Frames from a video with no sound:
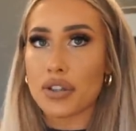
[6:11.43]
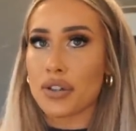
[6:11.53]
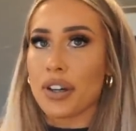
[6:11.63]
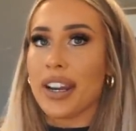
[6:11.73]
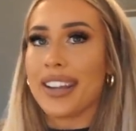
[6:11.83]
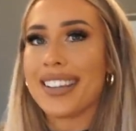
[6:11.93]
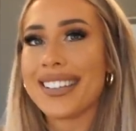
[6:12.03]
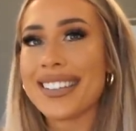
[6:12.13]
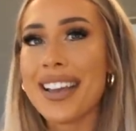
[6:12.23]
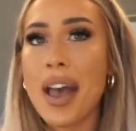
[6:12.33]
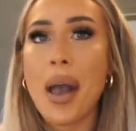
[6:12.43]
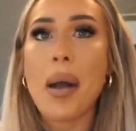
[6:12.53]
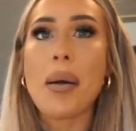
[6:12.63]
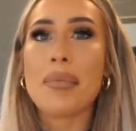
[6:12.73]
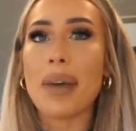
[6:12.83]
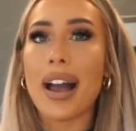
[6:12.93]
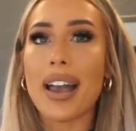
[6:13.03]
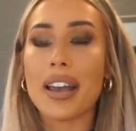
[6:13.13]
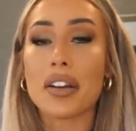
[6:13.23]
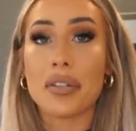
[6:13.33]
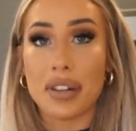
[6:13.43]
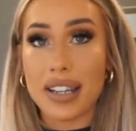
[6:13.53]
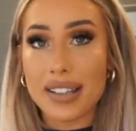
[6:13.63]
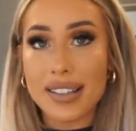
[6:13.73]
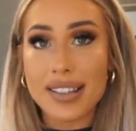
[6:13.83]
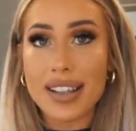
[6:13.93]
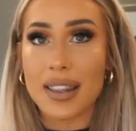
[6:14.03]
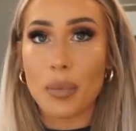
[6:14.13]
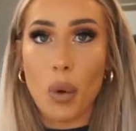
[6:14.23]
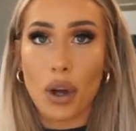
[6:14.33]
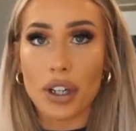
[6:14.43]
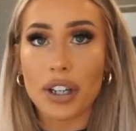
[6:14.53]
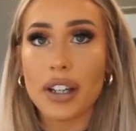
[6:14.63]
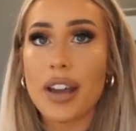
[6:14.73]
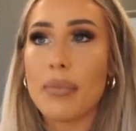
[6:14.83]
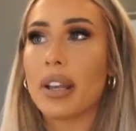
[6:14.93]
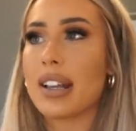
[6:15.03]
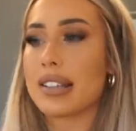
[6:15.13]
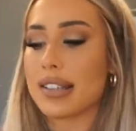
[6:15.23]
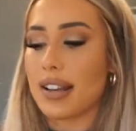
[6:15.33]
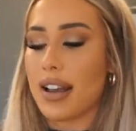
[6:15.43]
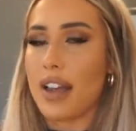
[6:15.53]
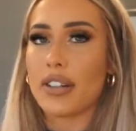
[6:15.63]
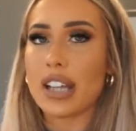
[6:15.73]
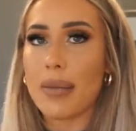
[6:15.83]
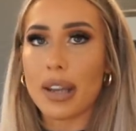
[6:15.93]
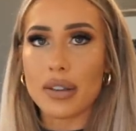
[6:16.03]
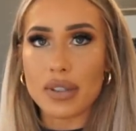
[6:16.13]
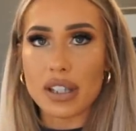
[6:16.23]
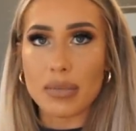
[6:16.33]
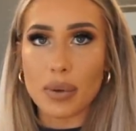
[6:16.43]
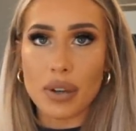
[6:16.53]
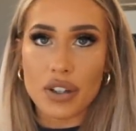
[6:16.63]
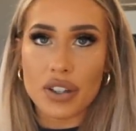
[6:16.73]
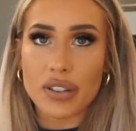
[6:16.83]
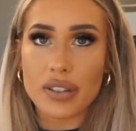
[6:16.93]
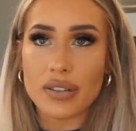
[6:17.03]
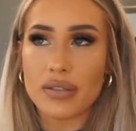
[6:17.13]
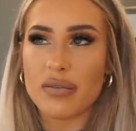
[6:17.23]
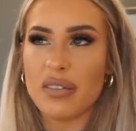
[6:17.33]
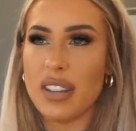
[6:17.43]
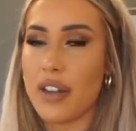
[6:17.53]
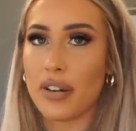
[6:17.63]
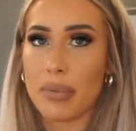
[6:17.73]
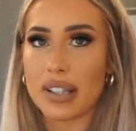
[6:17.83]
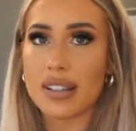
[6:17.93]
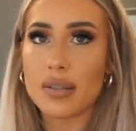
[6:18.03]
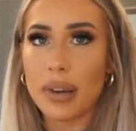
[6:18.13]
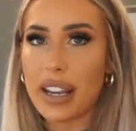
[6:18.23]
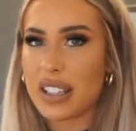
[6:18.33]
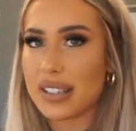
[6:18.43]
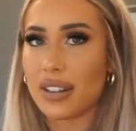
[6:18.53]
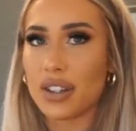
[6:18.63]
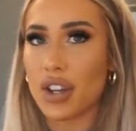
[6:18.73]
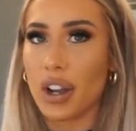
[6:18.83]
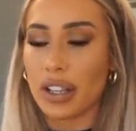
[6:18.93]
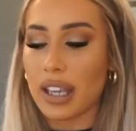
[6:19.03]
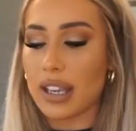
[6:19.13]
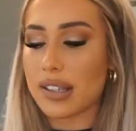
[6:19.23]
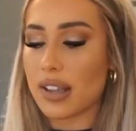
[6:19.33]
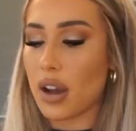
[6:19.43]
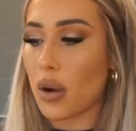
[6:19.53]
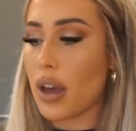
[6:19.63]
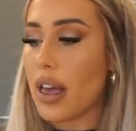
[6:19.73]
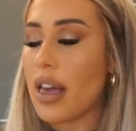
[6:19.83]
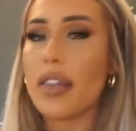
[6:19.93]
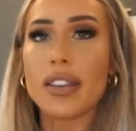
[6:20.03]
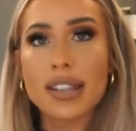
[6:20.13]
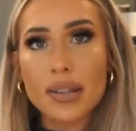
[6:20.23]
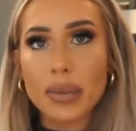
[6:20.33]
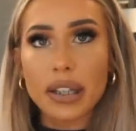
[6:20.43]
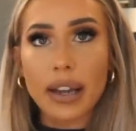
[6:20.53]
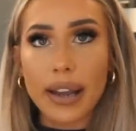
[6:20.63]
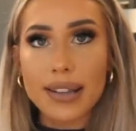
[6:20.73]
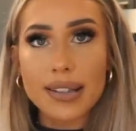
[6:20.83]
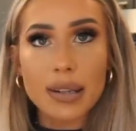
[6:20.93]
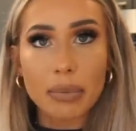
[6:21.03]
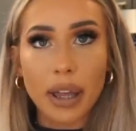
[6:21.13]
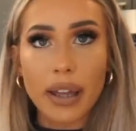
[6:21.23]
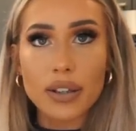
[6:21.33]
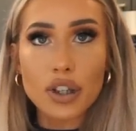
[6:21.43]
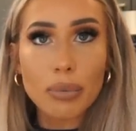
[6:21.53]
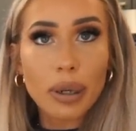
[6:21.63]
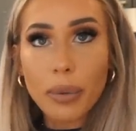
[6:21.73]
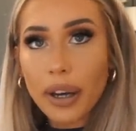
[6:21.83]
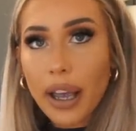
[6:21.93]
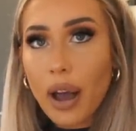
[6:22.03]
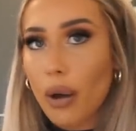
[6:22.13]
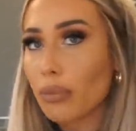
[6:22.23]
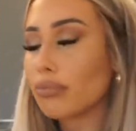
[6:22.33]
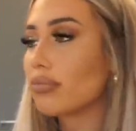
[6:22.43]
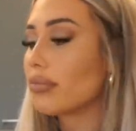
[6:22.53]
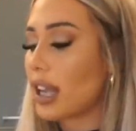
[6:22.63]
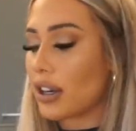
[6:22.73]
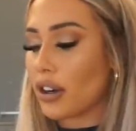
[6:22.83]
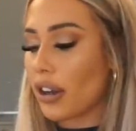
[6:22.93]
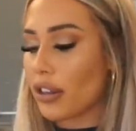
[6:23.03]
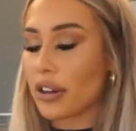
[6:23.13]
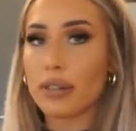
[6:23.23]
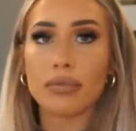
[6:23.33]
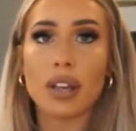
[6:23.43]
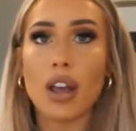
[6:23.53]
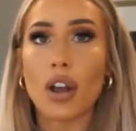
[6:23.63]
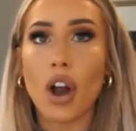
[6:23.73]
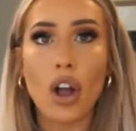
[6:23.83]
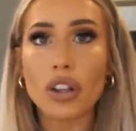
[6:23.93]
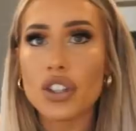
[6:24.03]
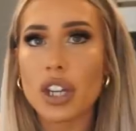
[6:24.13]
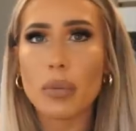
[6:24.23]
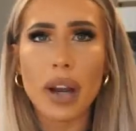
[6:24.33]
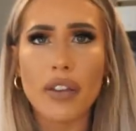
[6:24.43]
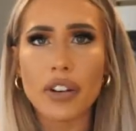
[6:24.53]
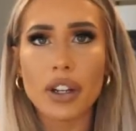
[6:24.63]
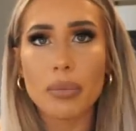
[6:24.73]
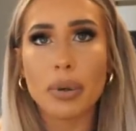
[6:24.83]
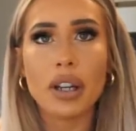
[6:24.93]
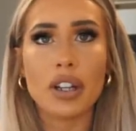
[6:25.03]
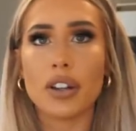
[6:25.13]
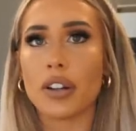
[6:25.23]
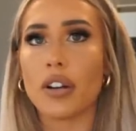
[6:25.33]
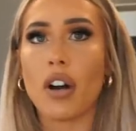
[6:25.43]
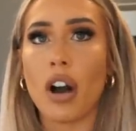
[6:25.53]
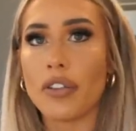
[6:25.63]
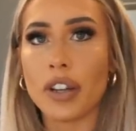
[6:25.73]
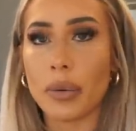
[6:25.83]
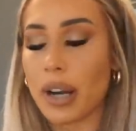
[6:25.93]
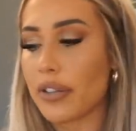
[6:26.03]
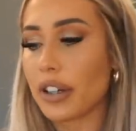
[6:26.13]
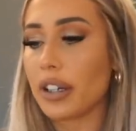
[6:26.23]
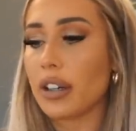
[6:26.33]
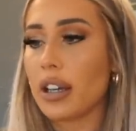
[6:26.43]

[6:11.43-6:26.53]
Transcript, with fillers: drinks, my greens in water because every time I use a spoon, it just never mixes right, it's still chunky. So this is really nice to blend your pre-workout and your other collagen, whatever you put in your coffee or whatever,